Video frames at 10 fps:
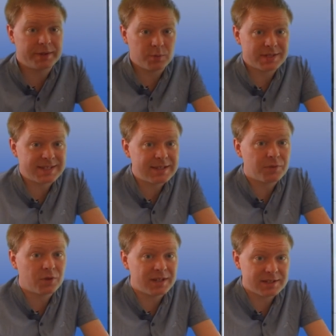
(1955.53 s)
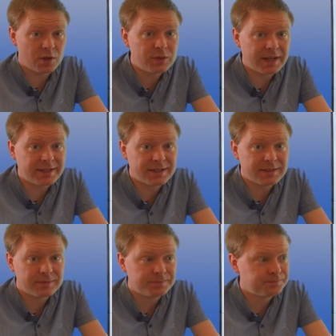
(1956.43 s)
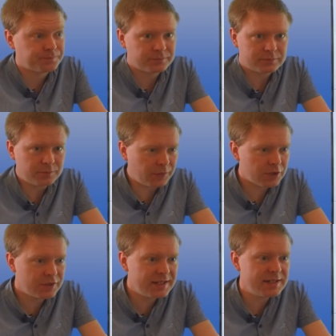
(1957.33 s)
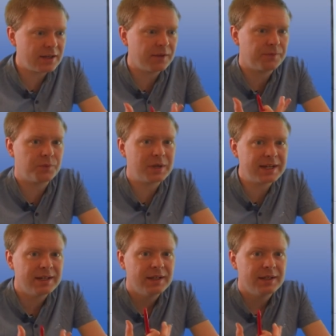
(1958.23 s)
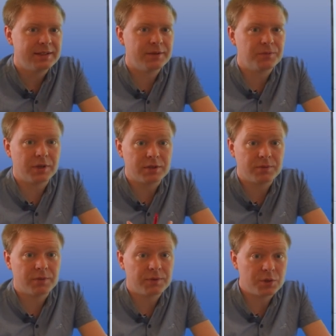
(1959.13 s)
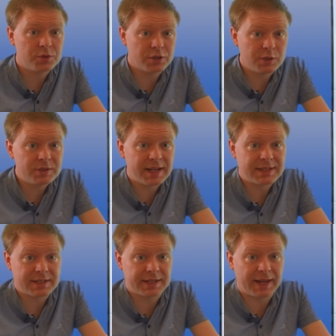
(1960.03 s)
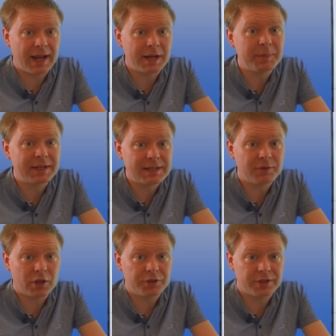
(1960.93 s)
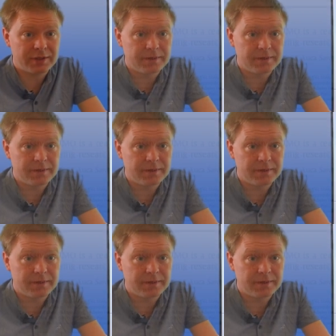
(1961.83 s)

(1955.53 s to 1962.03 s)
the receiver is located. So these are three different future use cases that I believe a lot in.